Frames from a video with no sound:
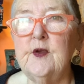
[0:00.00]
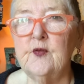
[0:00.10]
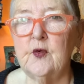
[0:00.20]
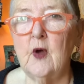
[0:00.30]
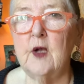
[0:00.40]
of
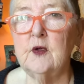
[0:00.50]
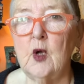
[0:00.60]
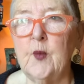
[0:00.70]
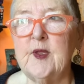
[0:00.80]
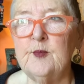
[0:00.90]

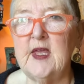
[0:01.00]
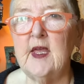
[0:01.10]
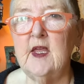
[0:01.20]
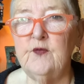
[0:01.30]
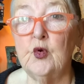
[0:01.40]
ongoing
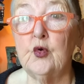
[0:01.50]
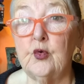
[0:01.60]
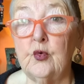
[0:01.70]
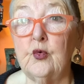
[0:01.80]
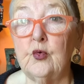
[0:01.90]
behavior
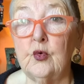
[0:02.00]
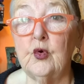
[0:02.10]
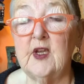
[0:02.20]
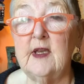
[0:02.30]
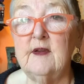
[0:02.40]

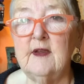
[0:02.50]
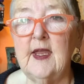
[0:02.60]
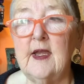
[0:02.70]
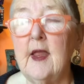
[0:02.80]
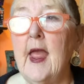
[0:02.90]
could
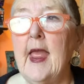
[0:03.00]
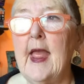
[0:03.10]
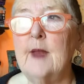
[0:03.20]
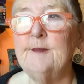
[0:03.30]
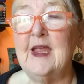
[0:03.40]
indicate,
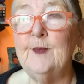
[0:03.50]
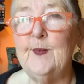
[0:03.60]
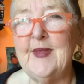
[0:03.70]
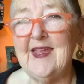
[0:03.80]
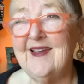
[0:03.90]
and maybe
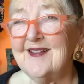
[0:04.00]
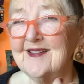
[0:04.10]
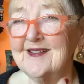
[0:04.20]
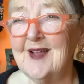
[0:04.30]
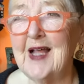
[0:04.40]
be
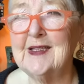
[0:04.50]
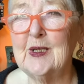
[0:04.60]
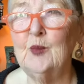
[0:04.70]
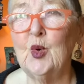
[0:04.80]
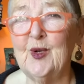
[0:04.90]
a
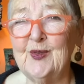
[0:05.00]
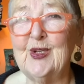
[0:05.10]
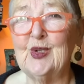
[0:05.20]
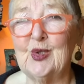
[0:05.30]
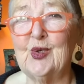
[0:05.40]
little more on
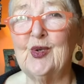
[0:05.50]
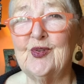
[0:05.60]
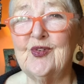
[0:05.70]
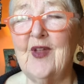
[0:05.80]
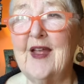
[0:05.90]
the
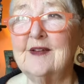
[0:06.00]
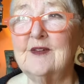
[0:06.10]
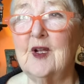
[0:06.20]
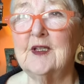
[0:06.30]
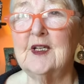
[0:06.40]
alert
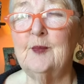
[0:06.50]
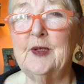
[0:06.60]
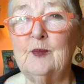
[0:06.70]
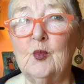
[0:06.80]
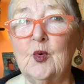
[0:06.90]
and a little
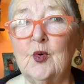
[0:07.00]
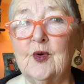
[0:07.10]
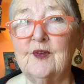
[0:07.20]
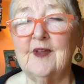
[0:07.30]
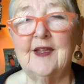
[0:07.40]
bit
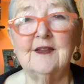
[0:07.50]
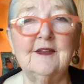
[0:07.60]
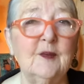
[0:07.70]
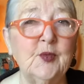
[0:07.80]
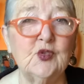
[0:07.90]
more likely
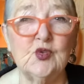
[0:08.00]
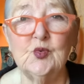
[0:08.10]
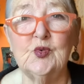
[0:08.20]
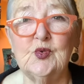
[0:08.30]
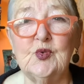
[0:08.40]
to put 2
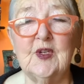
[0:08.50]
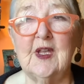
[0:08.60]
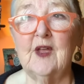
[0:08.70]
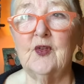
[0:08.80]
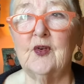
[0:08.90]
and 2
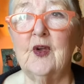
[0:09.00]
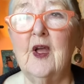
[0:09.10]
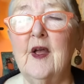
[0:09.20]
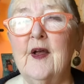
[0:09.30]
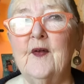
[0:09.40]
together.
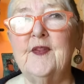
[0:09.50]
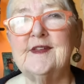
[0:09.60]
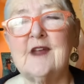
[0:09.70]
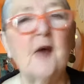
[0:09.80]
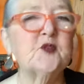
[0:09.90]

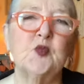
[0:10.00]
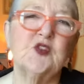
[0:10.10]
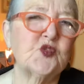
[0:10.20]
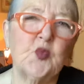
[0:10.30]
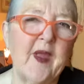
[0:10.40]
These cops were
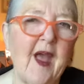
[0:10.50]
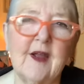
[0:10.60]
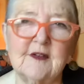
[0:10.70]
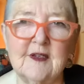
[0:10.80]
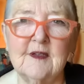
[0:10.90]
just
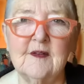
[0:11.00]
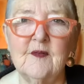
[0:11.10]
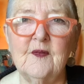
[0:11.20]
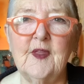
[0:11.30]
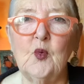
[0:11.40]
reacting.
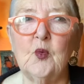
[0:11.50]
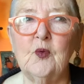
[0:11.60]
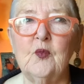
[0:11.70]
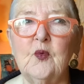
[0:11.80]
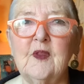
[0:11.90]
They
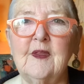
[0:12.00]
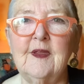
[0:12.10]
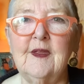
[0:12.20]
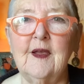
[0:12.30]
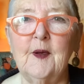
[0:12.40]
weren't really